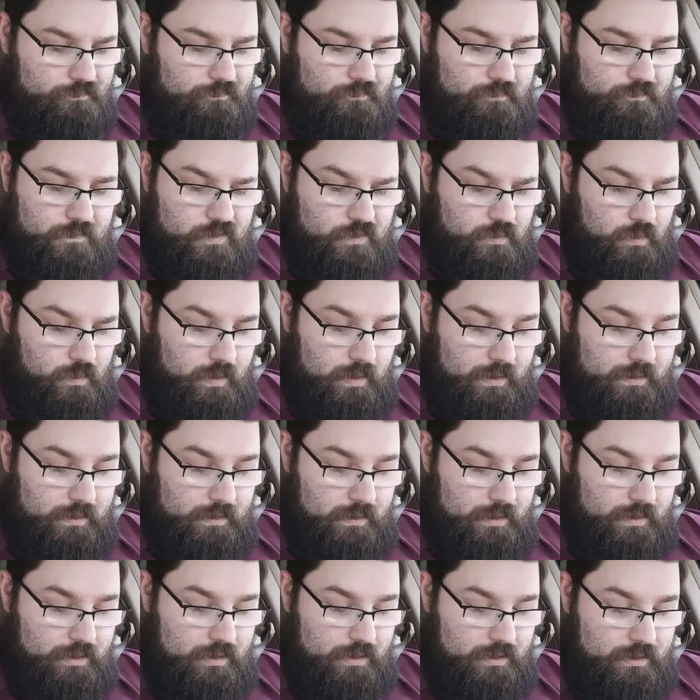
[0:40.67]
It's really
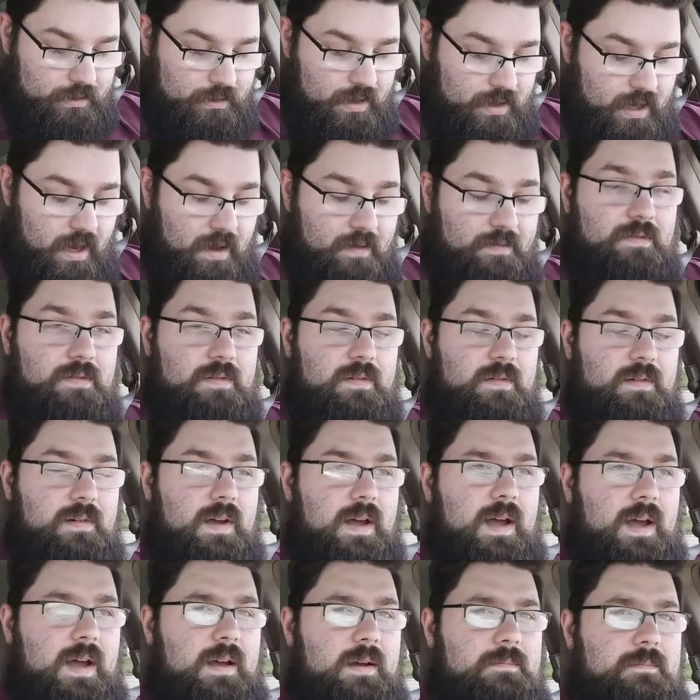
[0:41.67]
delicious stuff.
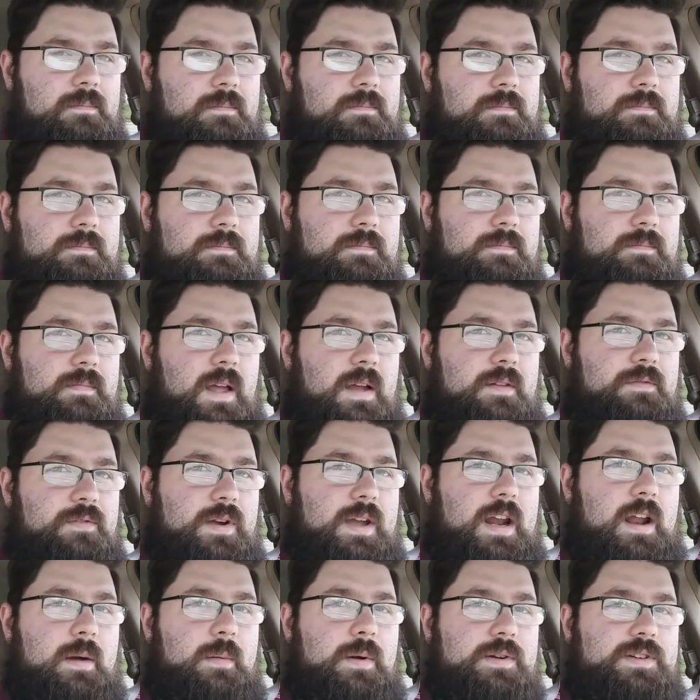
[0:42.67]
I
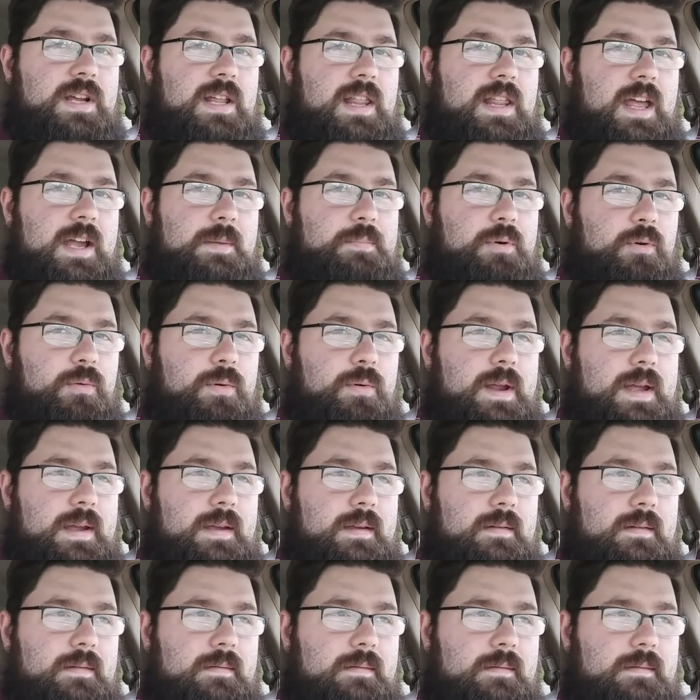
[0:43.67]
forget how much I like
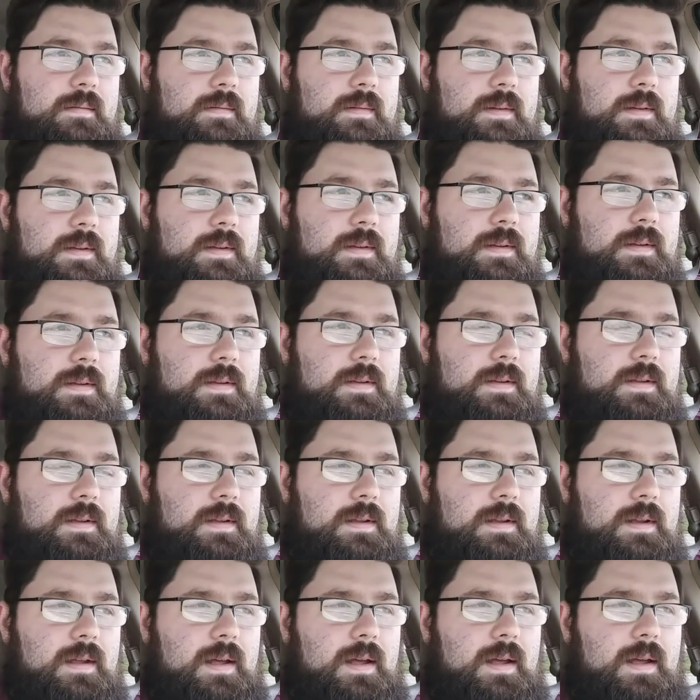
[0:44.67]
Perique,
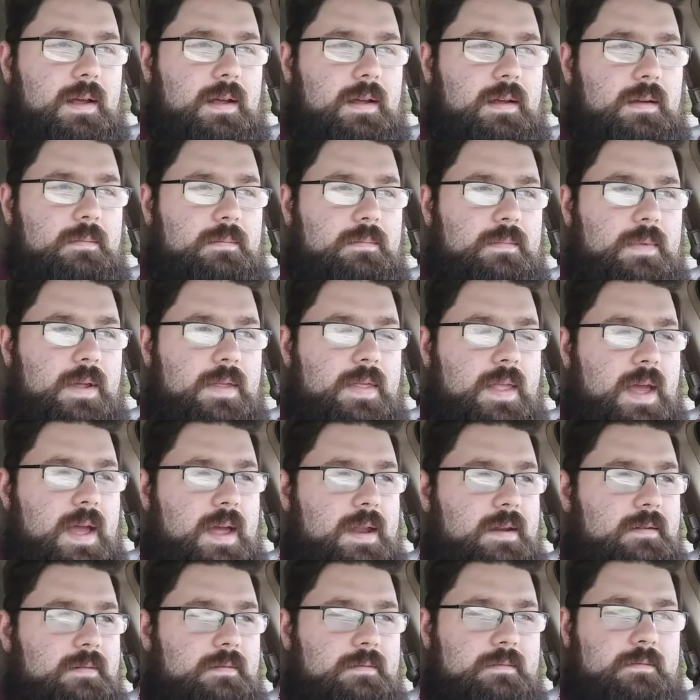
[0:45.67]
and
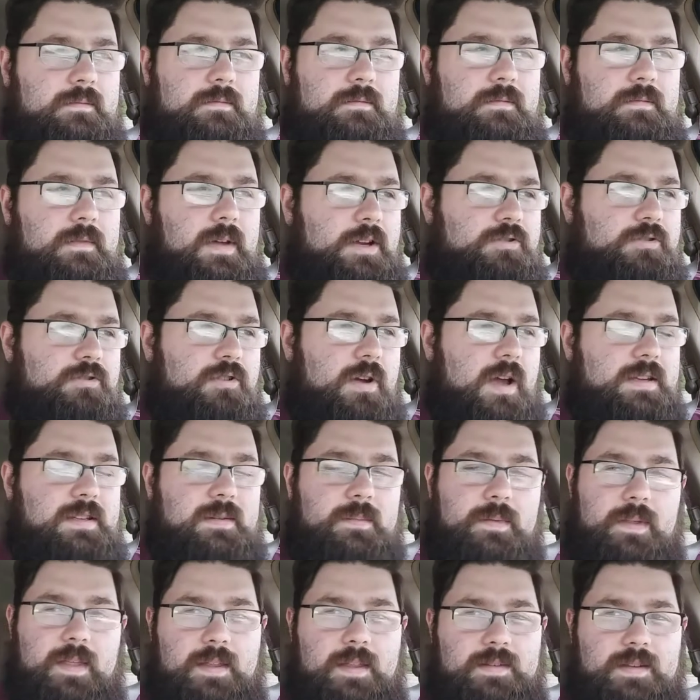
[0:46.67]
then I try
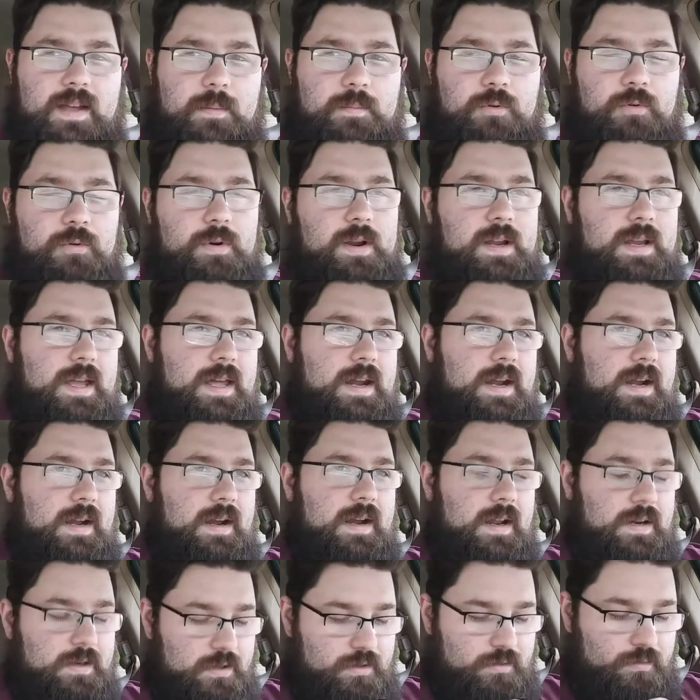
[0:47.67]
something that's got Perique in it,
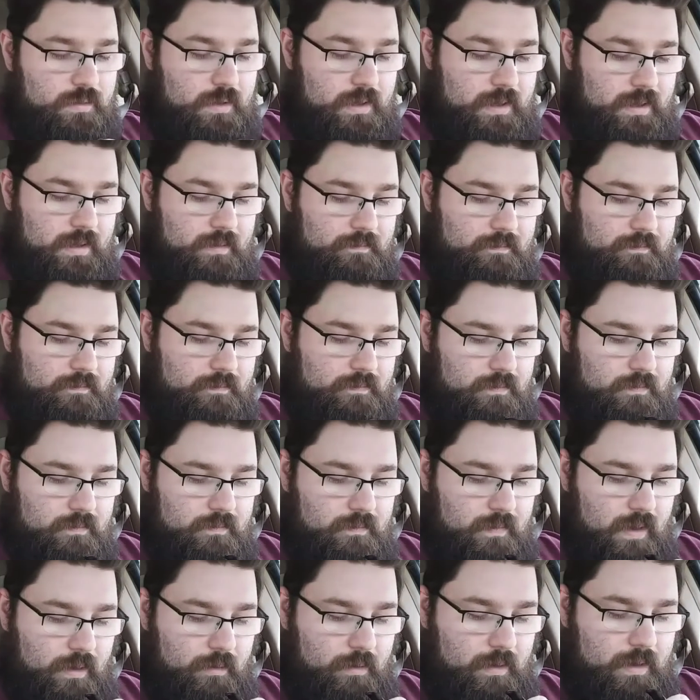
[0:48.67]
and I
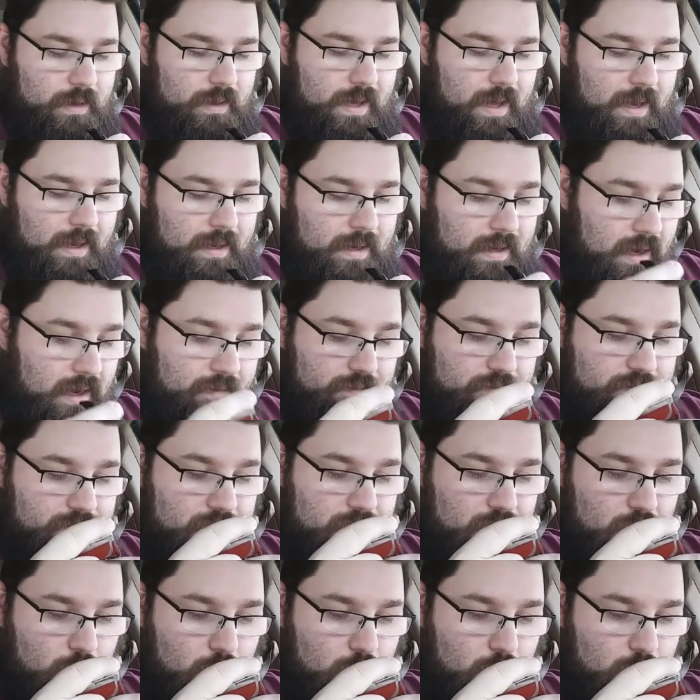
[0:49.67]
really can't get enough of it.